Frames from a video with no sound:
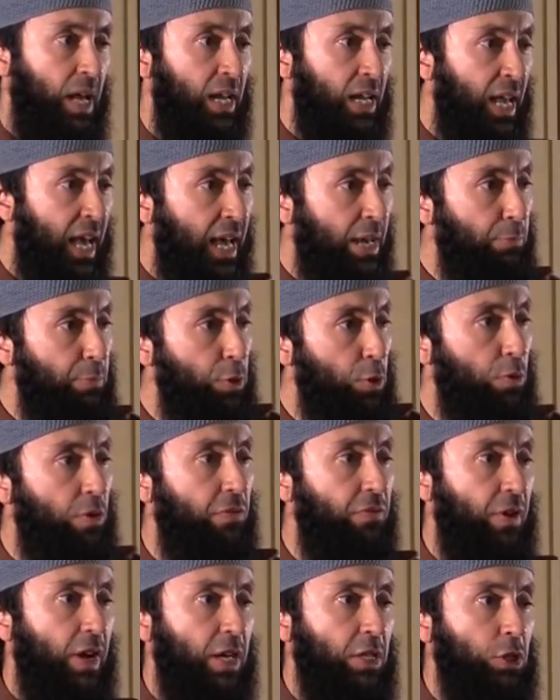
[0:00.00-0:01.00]
Allah
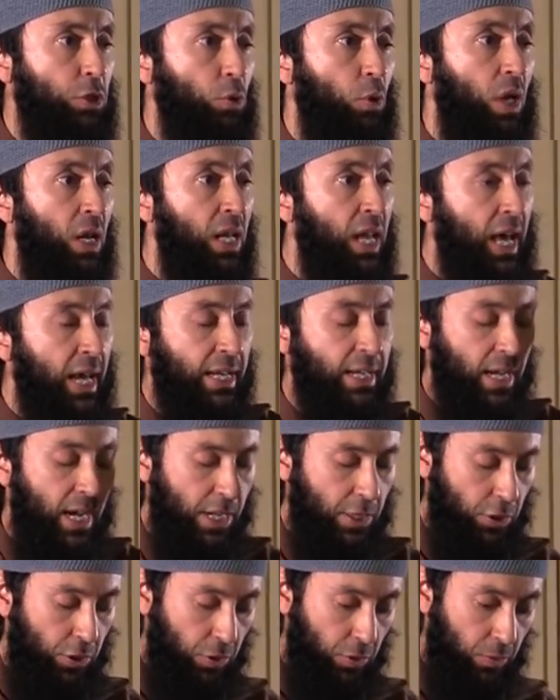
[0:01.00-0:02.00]
purifies you. Allah
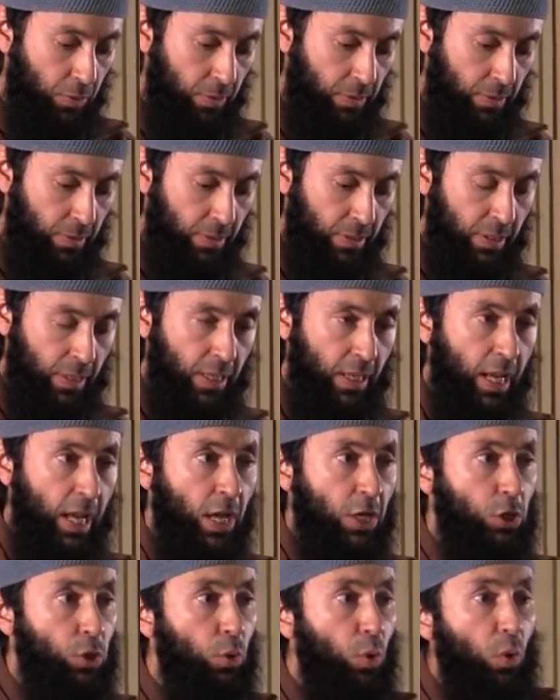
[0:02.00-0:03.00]
guides you.
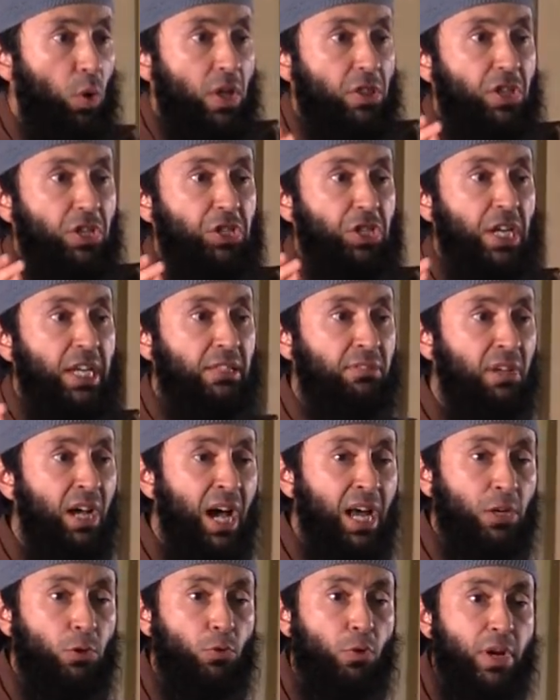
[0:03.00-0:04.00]
So the
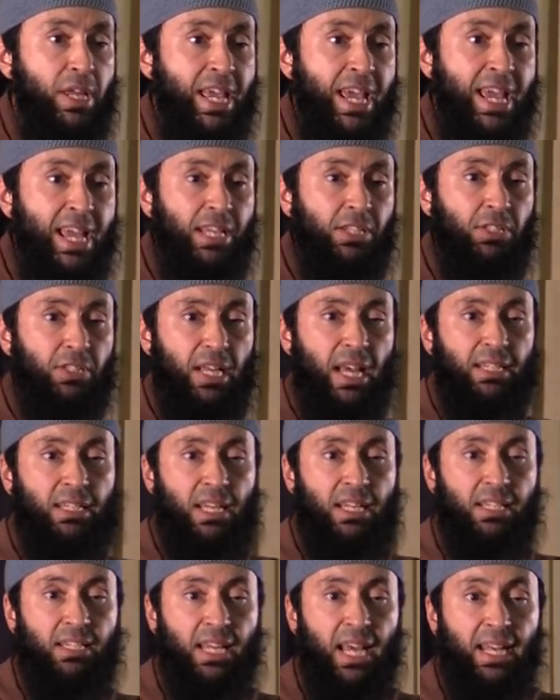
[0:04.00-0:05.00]
shaitan creates,
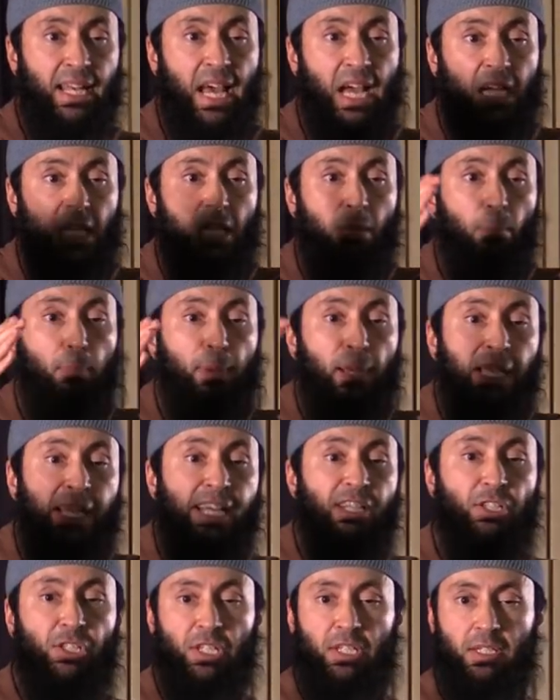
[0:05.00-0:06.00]
as I said, a
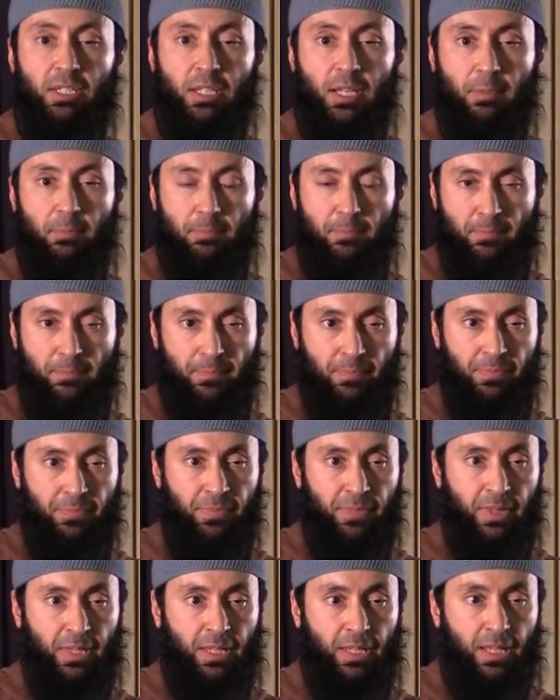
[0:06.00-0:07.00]
complete system.
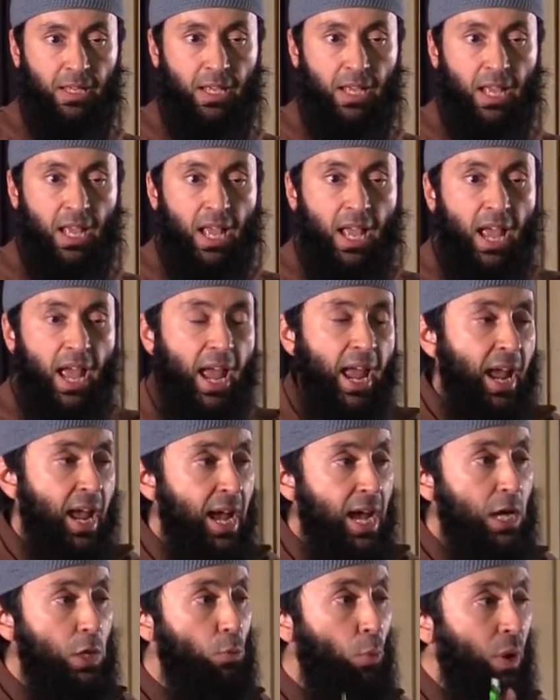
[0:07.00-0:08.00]

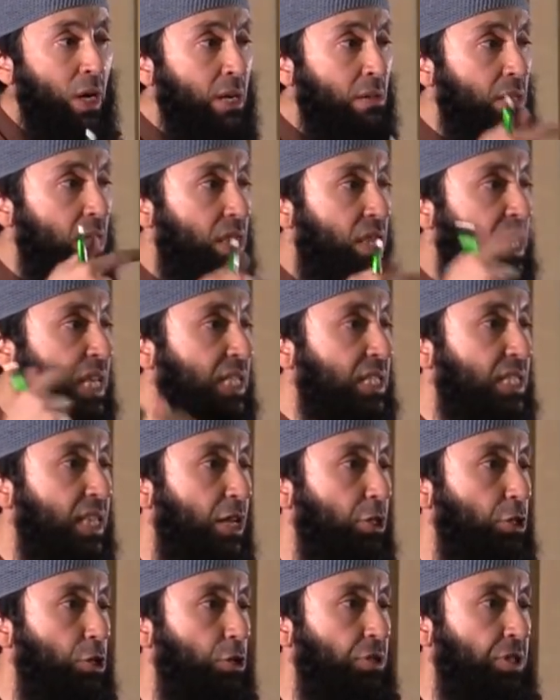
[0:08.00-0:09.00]
And one of the things
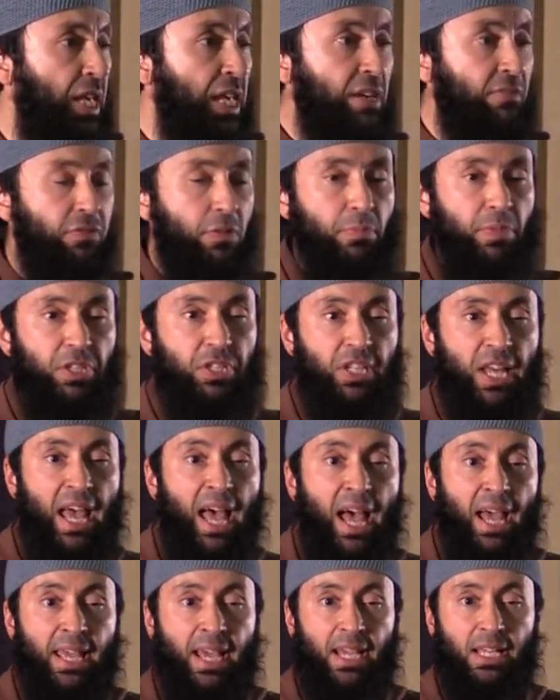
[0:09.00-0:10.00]
that you take from this
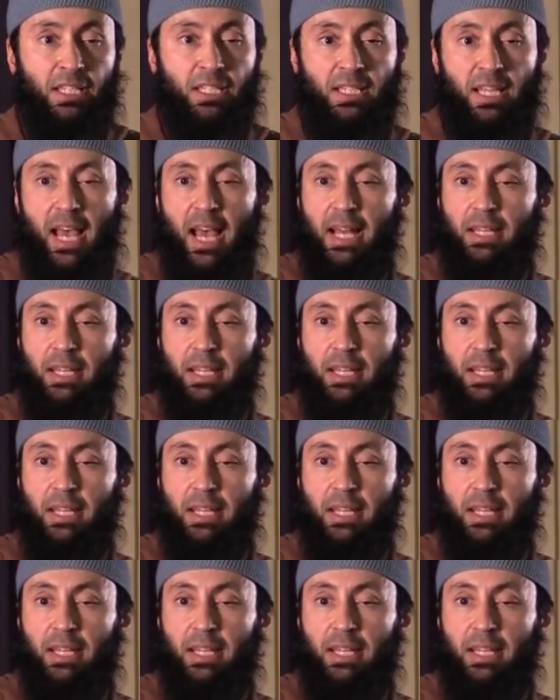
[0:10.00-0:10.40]
ayah is